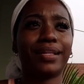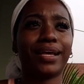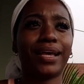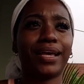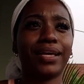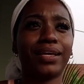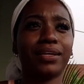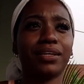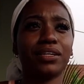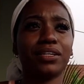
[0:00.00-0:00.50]

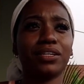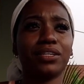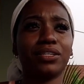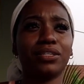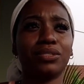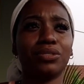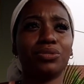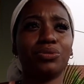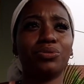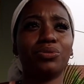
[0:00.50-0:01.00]
Like,
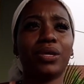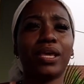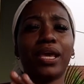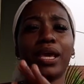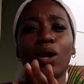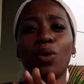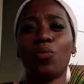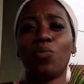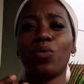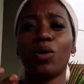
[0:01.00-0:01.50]
you
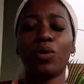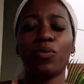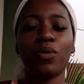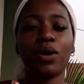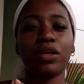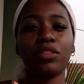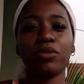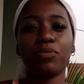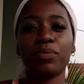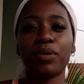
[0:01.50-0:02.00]
can't want
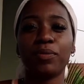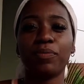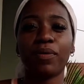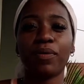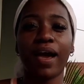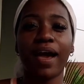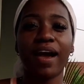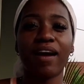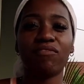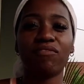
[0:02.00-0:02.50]
what other people
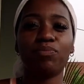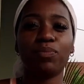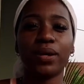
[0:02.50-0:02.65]
have,